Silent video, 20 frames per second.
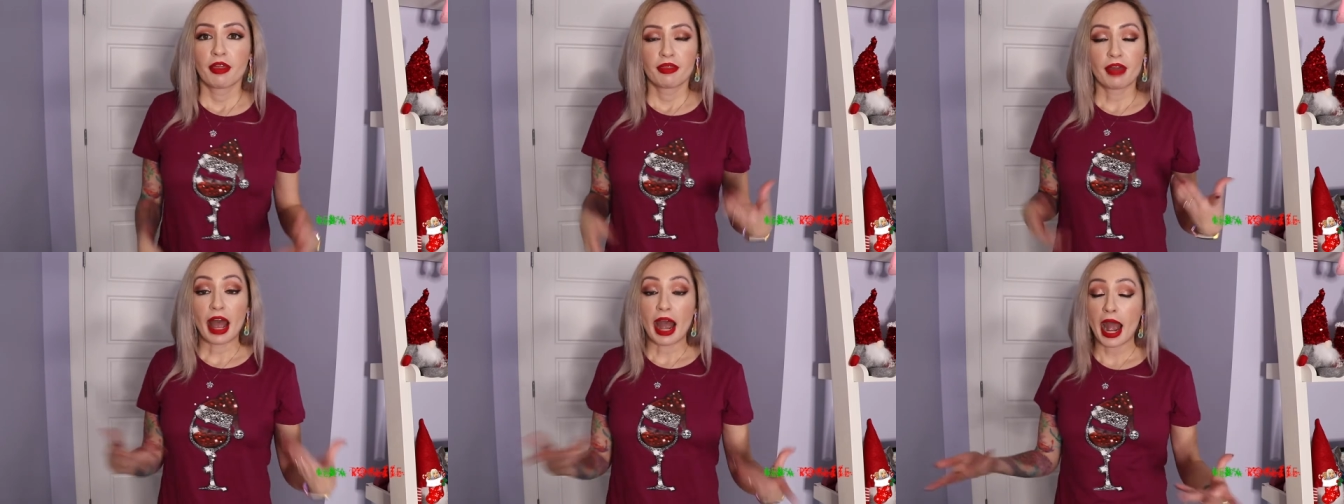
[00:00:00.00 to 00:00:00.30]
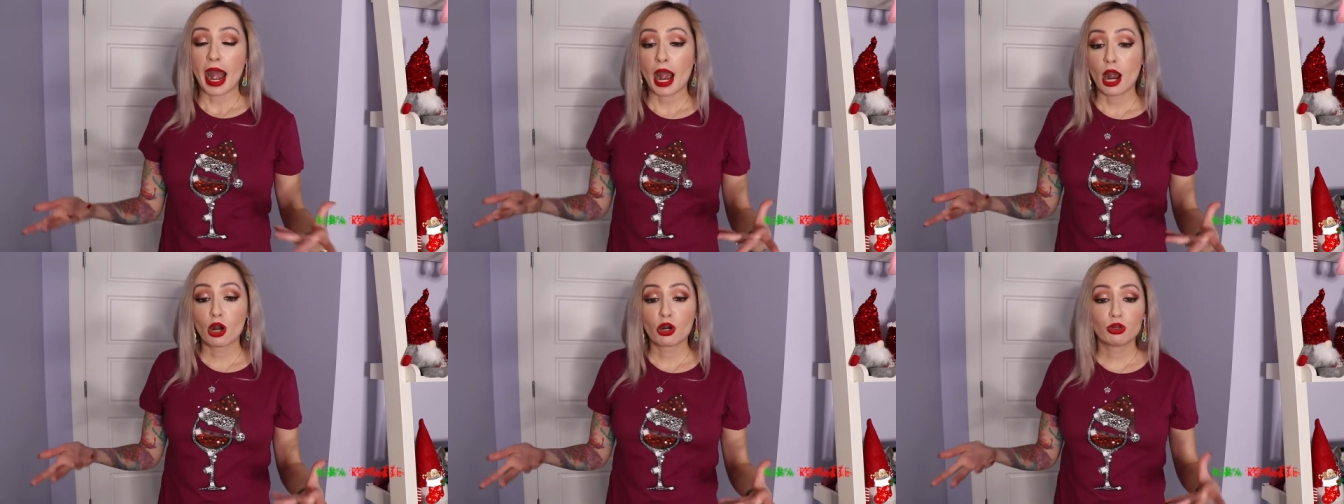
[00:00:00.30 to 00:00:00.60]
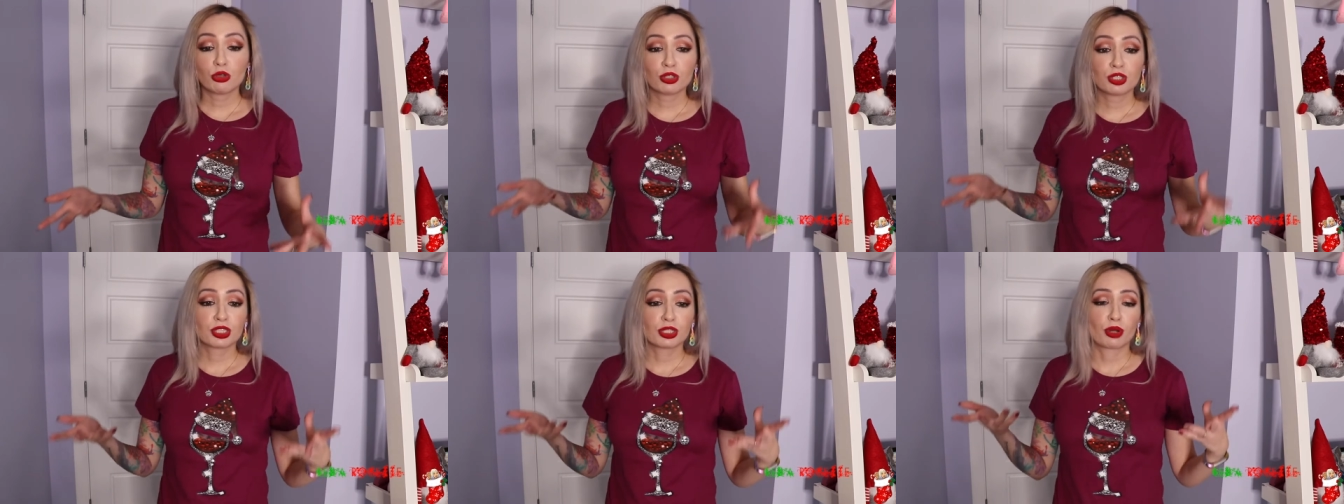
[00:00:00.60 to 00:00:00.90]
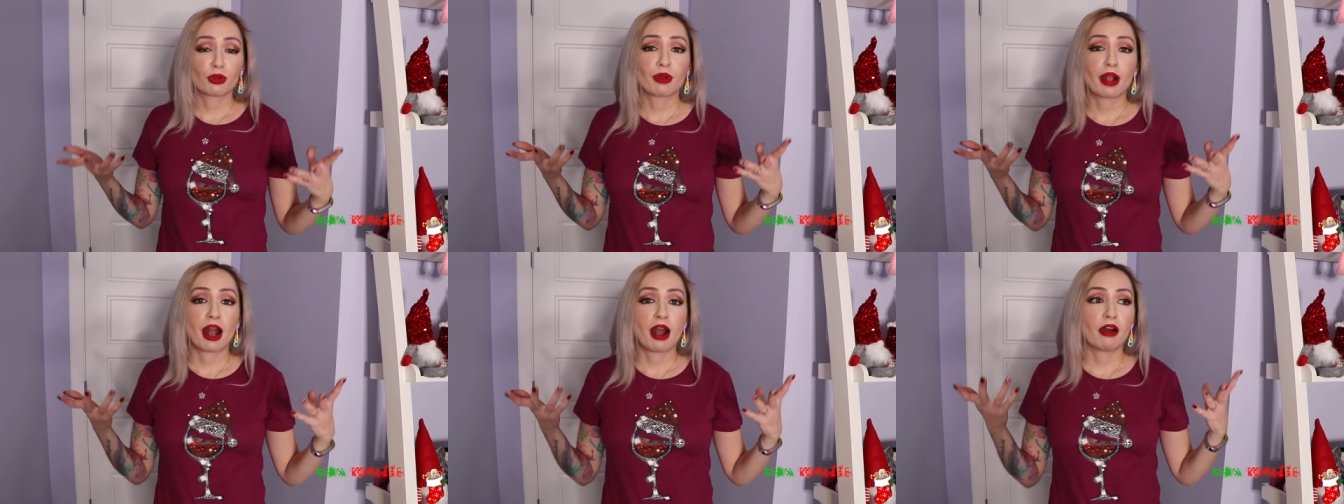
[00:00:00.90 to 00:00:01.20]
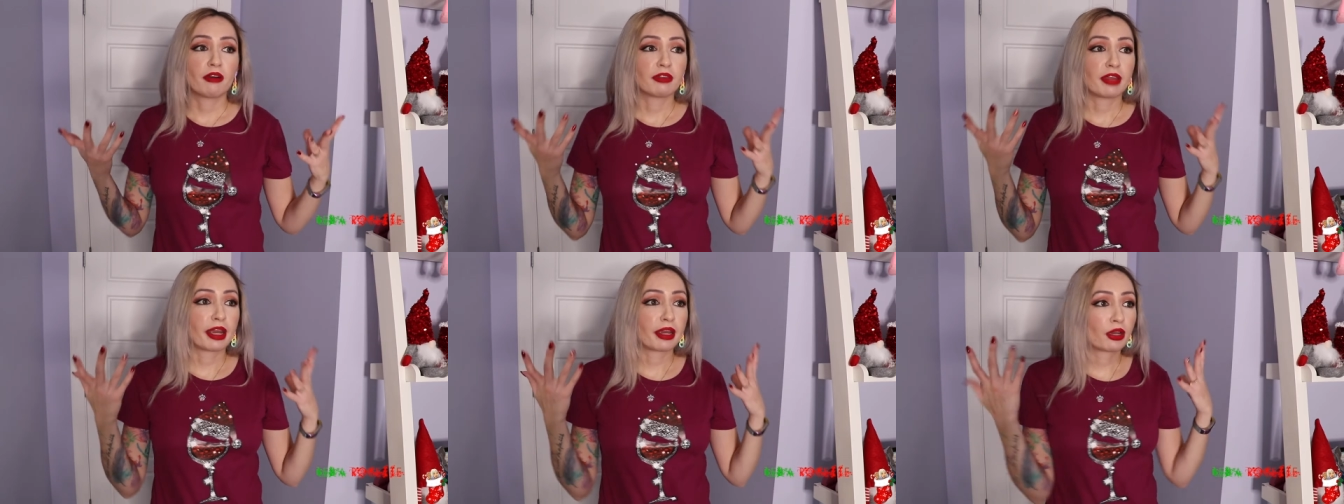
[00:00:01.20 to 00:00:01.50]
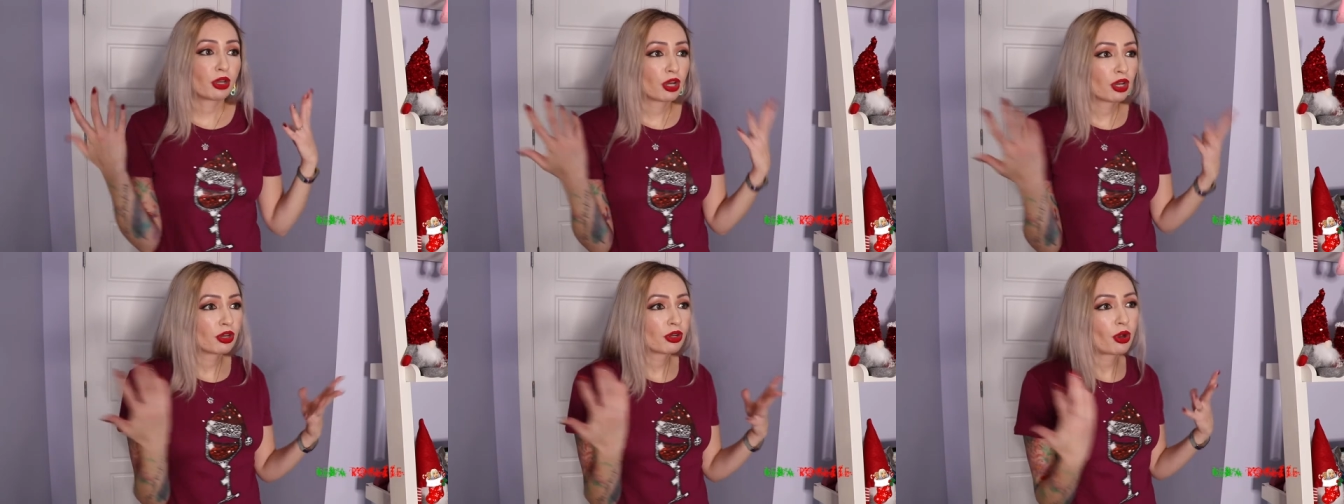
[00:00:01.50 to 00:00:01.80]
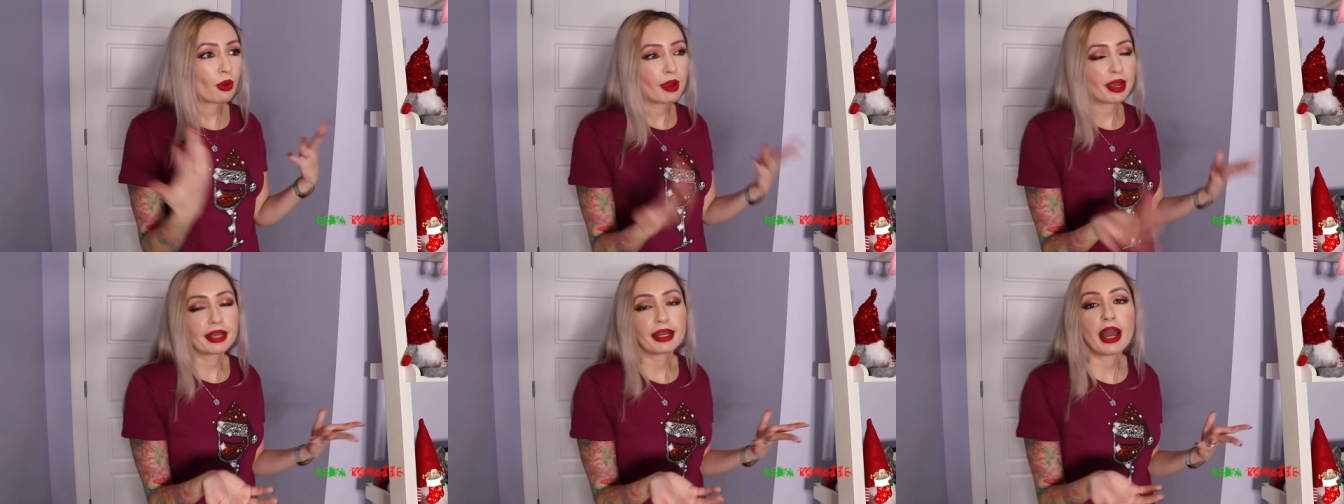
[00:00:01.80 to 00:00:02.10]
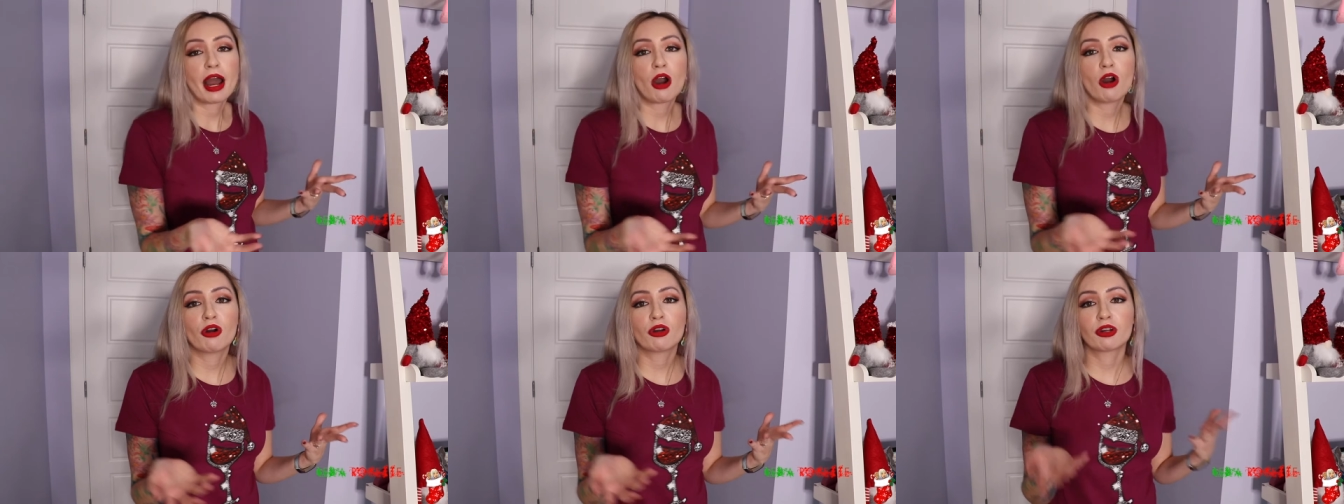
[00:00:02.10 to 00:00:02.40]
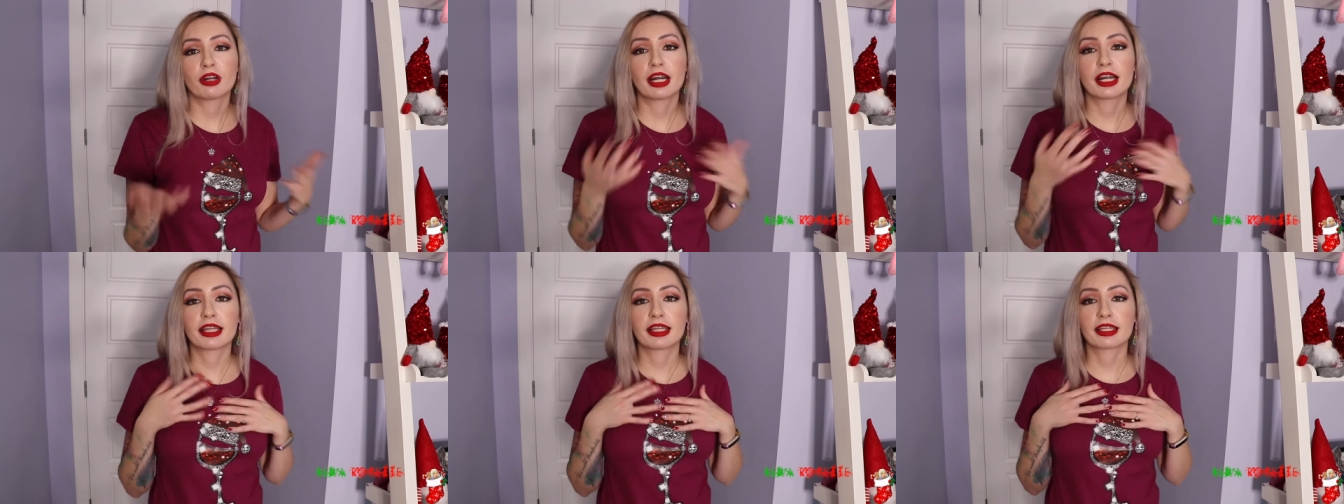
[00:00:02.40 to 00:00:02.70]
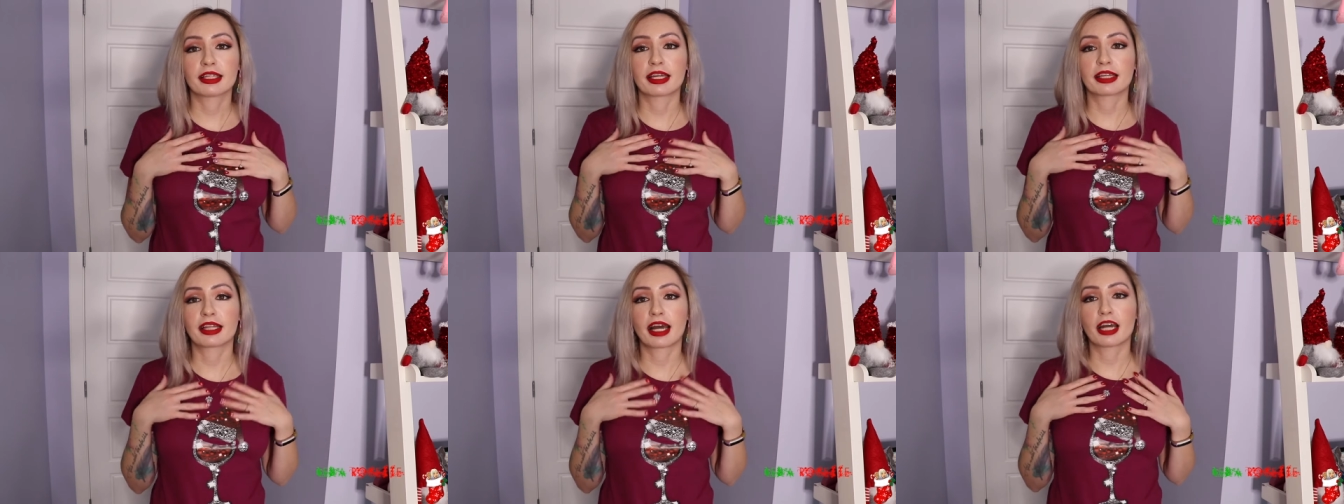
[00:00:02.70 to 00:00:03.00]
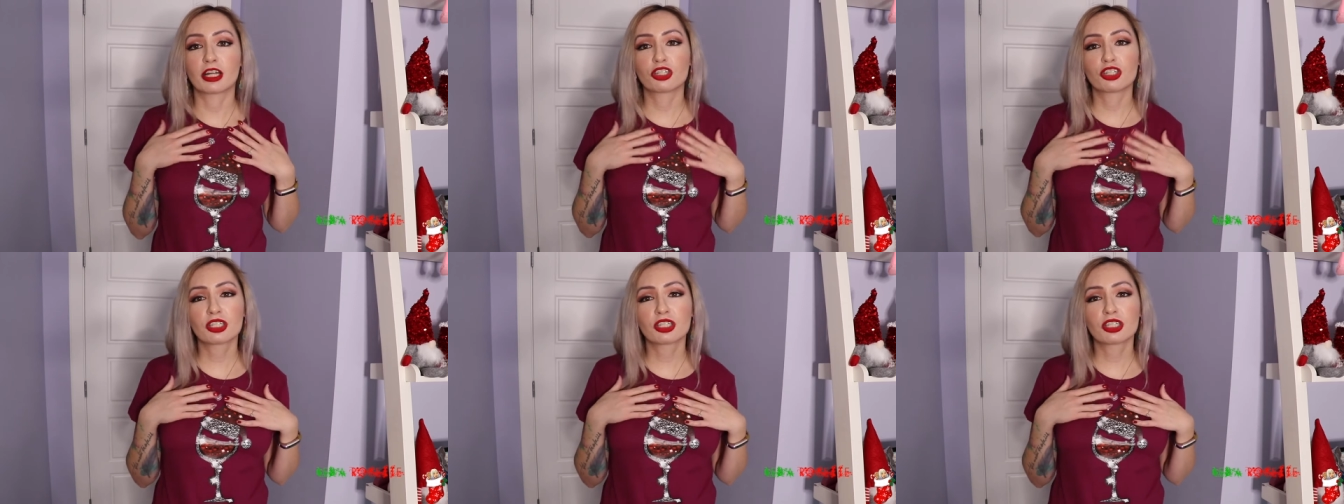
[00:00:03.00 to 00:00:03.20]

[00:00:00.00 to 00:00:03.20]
the house, around like going out or anything like that.